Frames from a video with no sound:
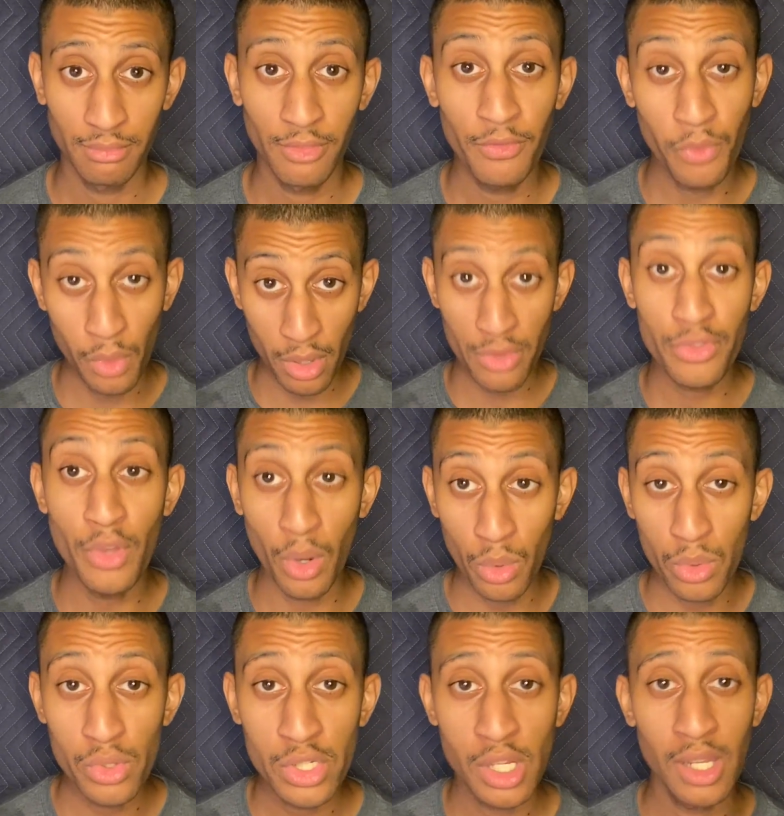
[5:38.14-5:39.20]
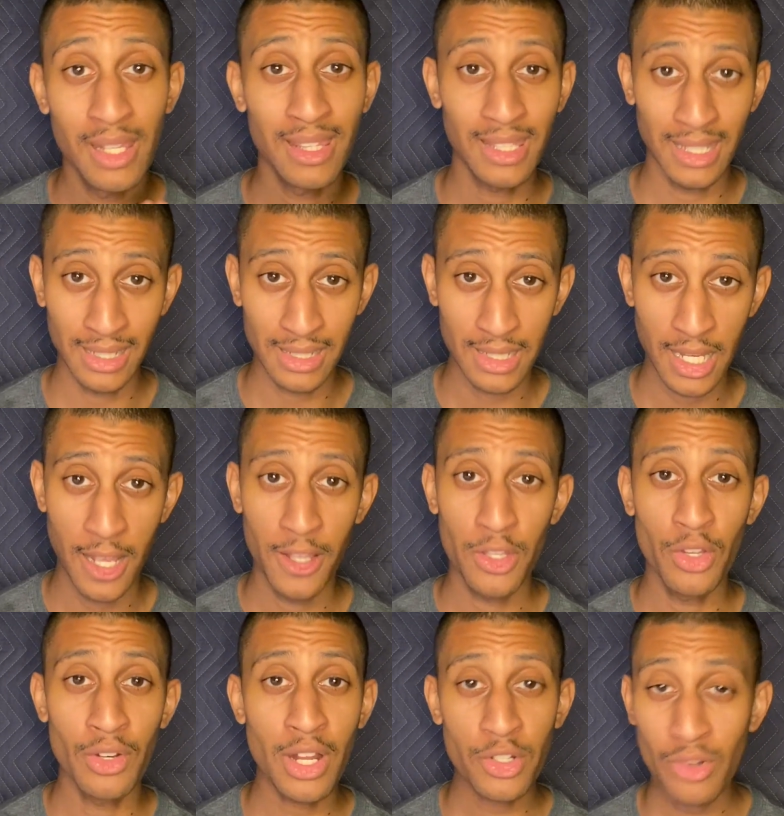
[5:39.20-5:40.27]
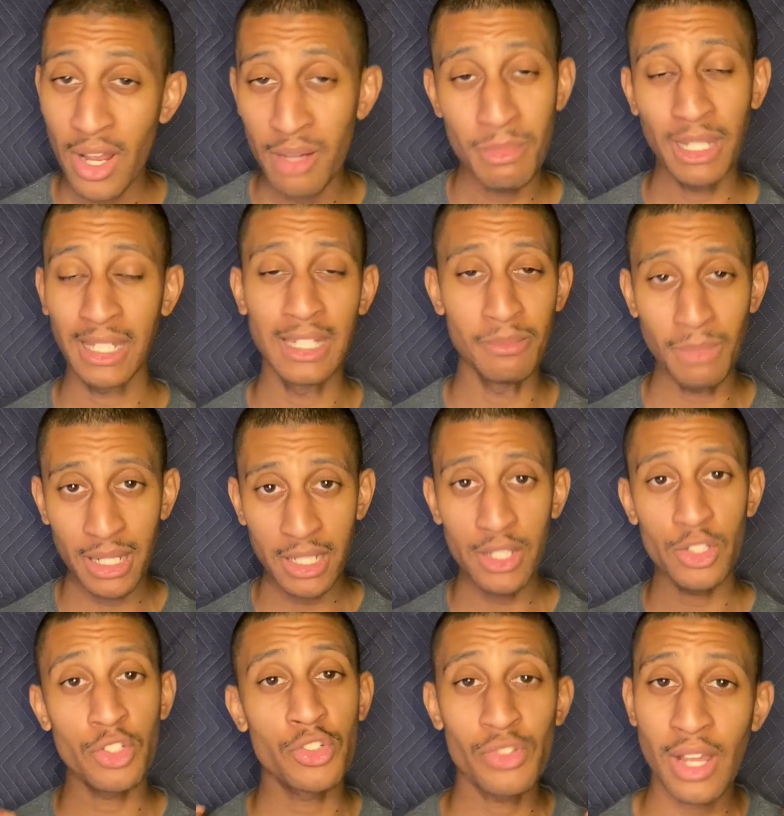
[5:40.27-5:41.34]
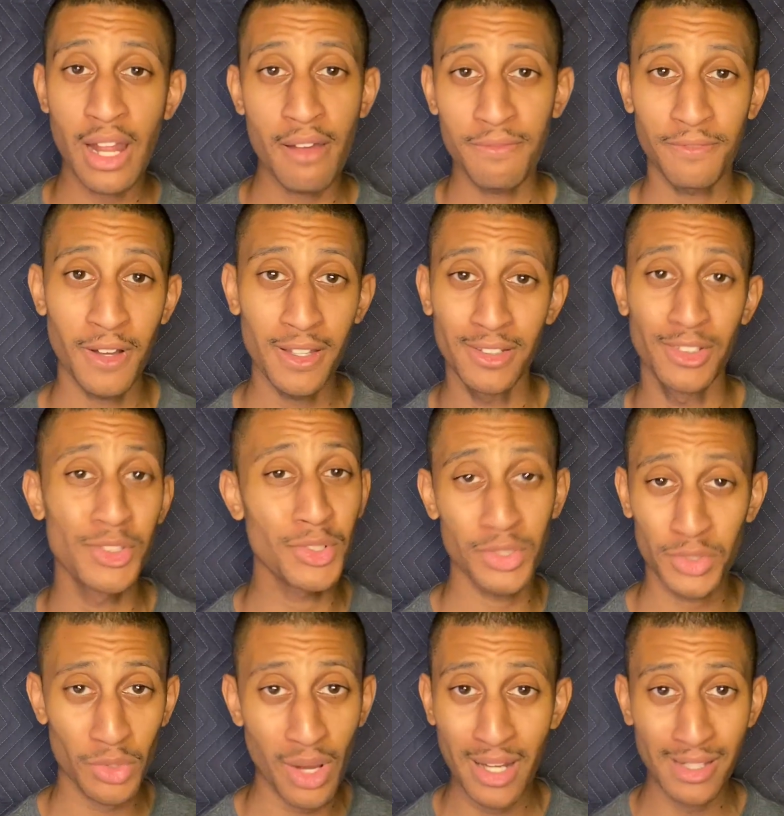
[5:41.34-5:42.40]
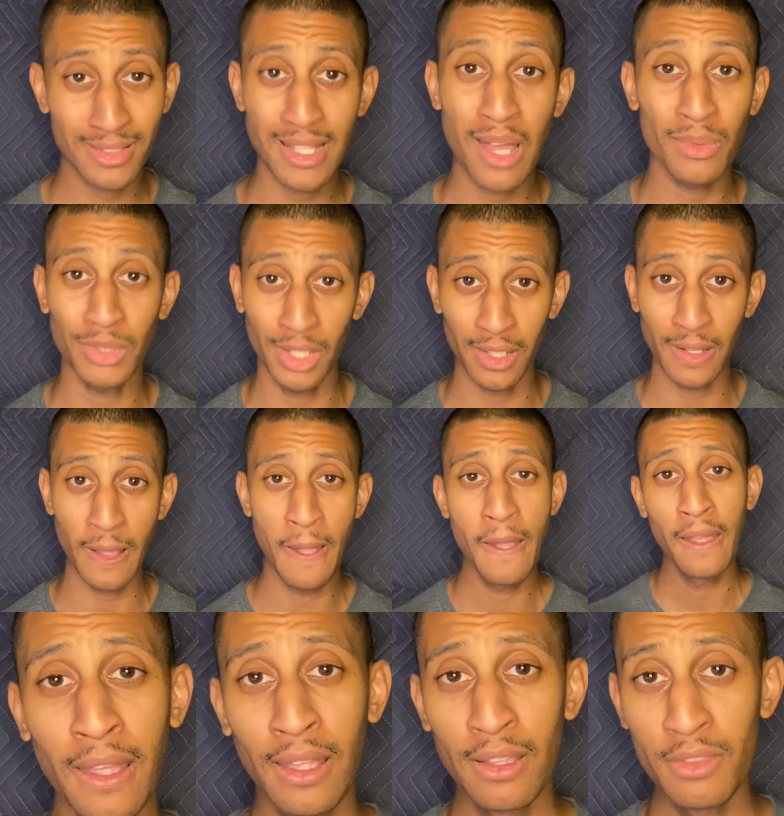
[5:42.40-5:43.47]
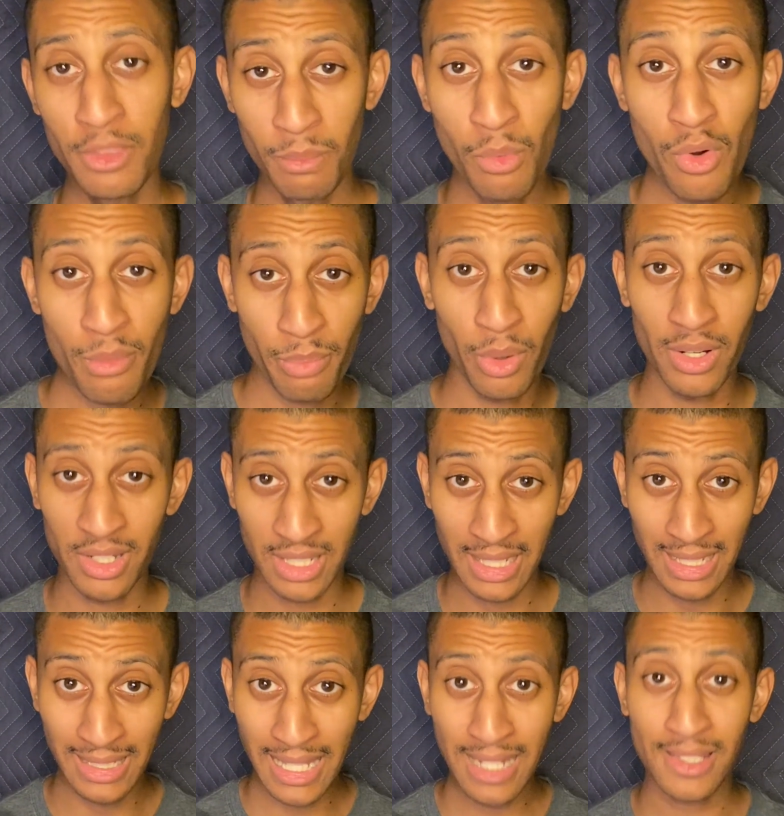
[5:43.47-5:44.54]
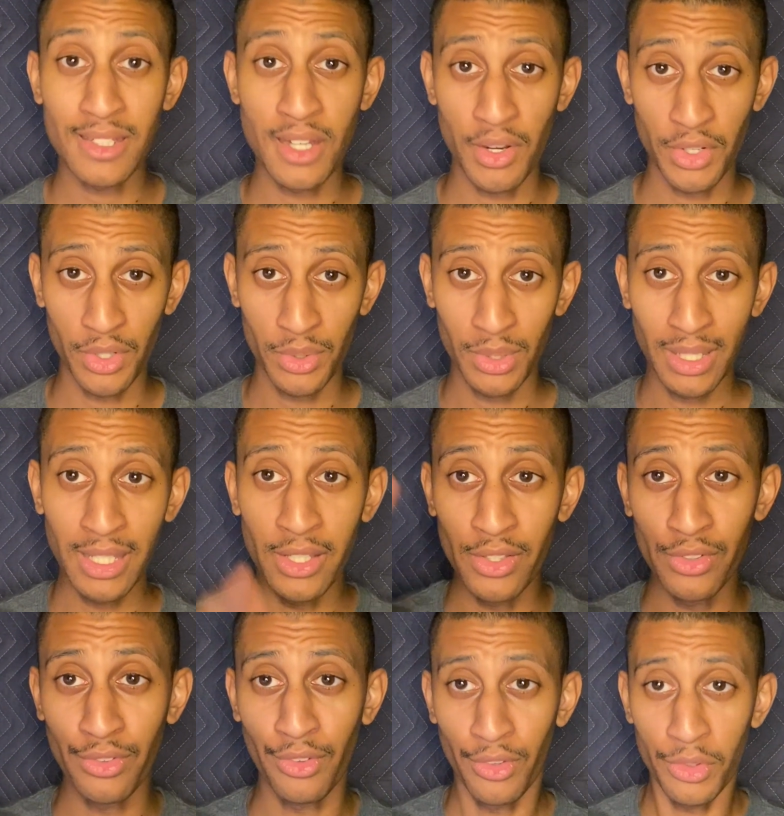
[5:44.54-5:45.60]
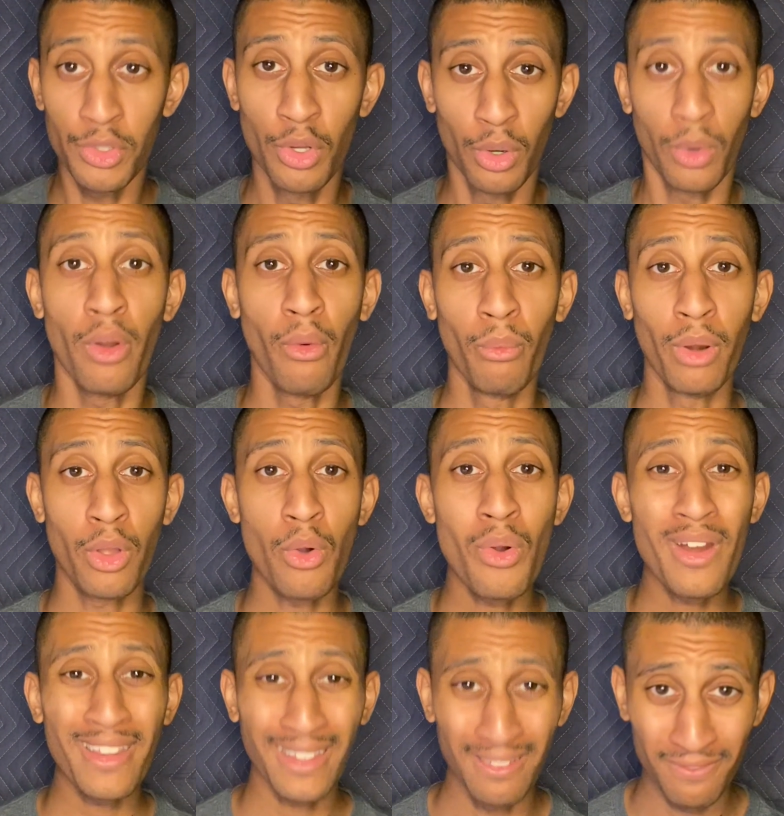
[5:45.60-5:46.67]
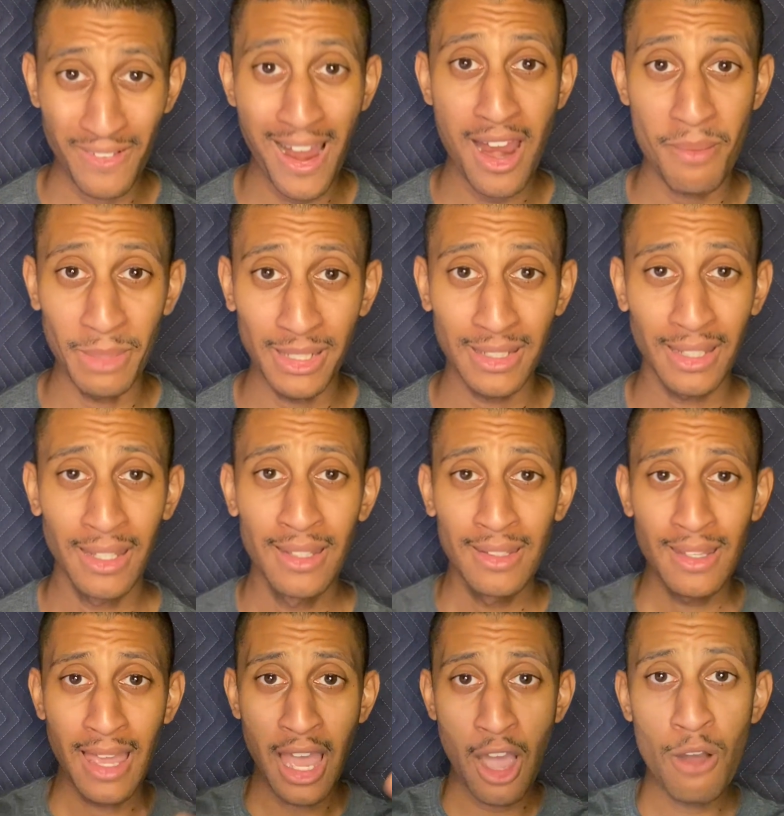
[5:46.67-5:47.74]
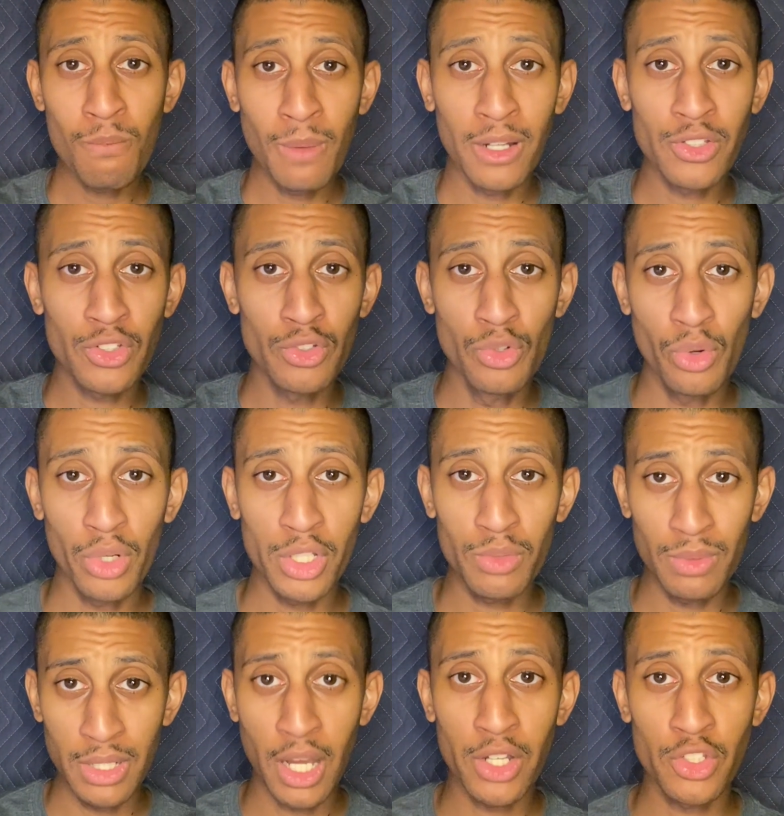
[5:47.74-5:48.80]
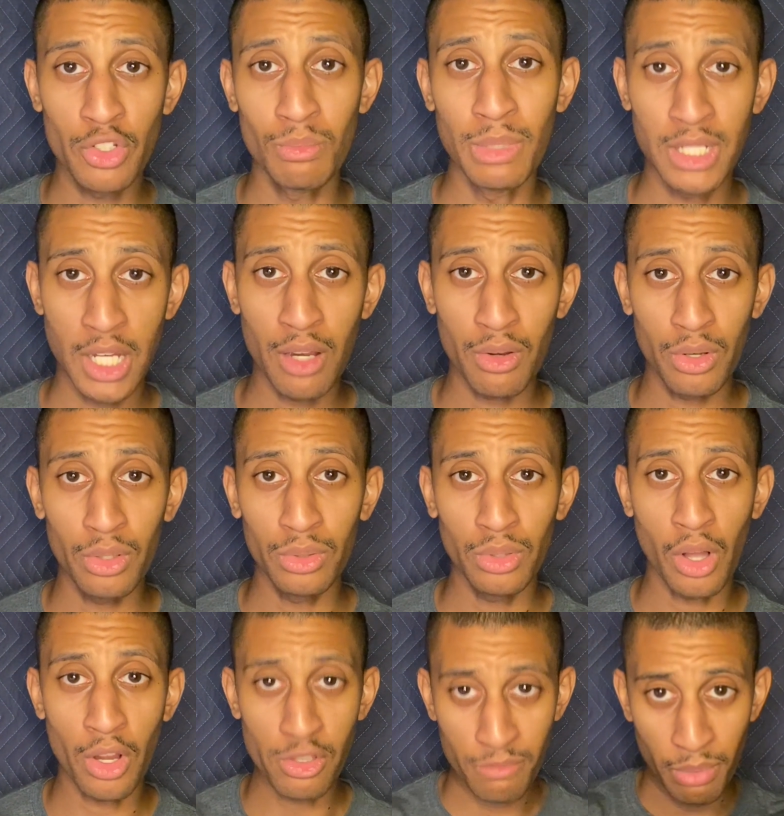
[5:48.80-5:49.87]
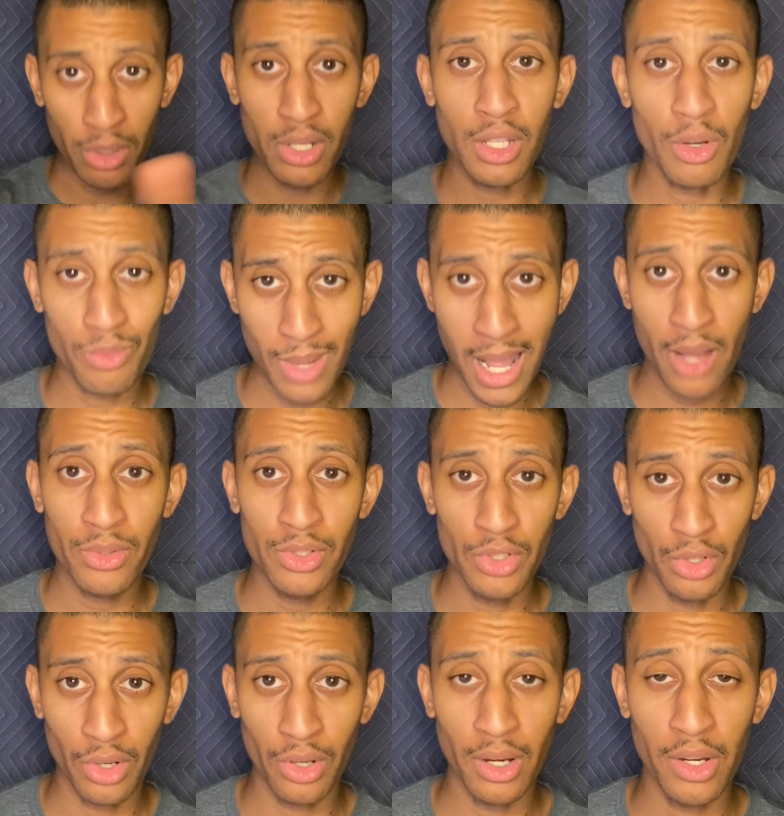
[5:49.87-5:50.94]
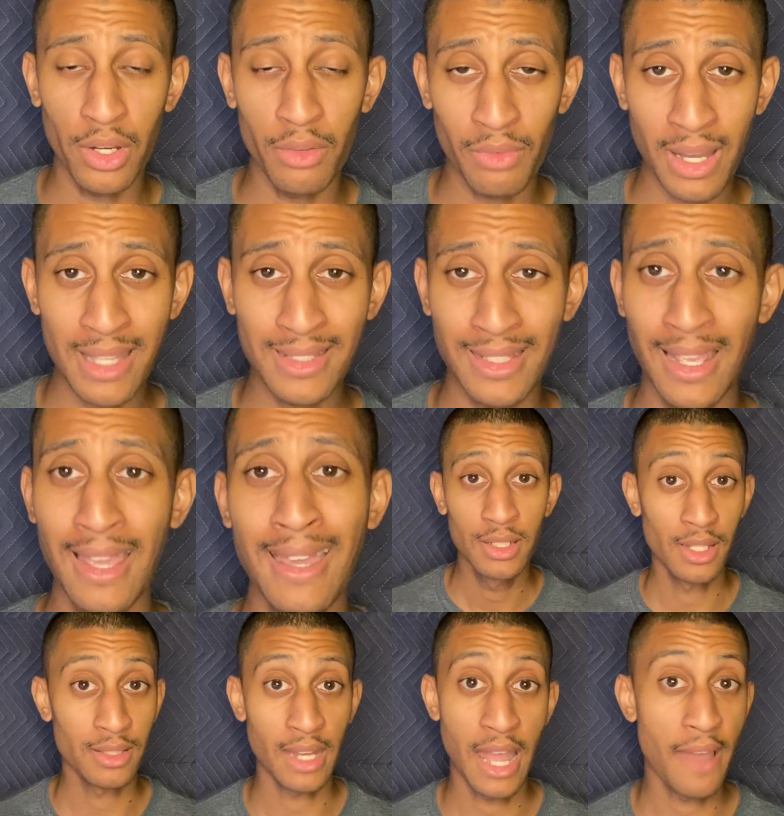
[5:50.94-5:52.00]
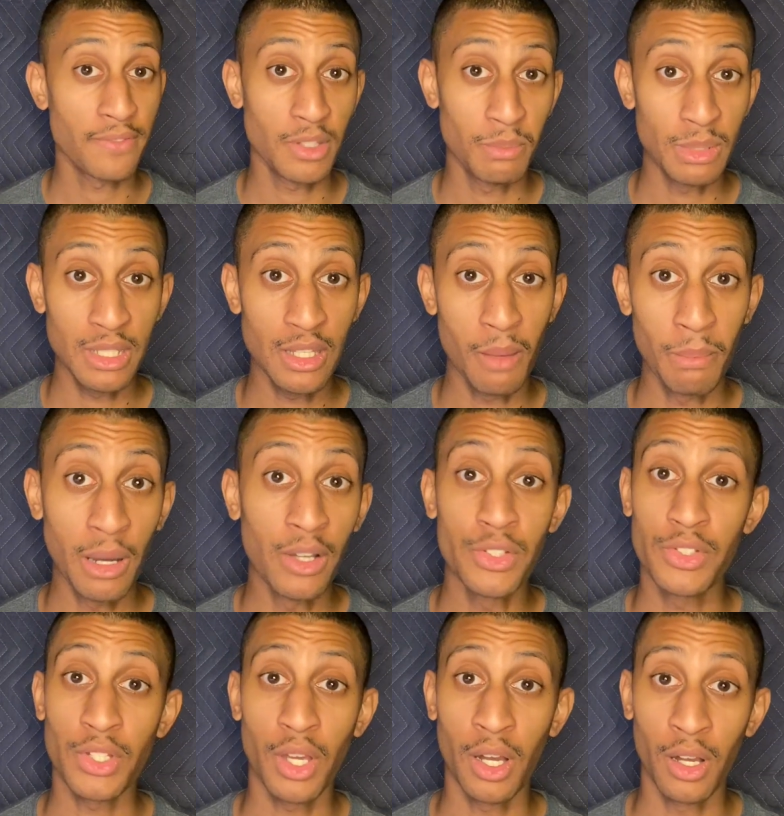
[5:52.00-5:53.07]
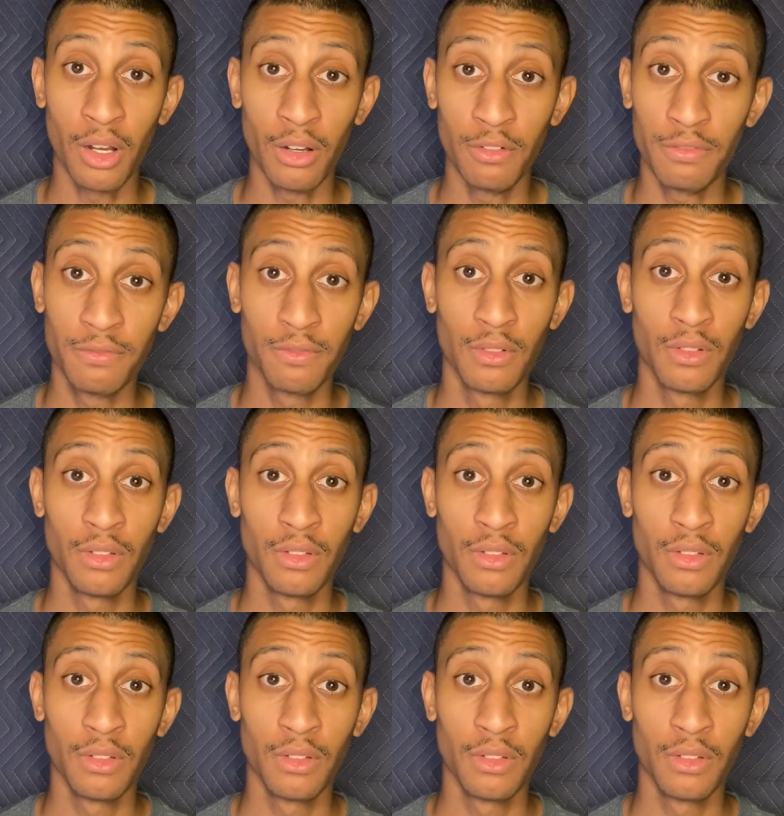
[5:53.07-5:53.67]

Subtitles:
for those things. You're not trying to make any money. You're just trying to have fun. You're just trying to sound good. The more important thing in that scenario is your recording environment. How much noise reduction material are you putting around your device? Does it have to be a bunch of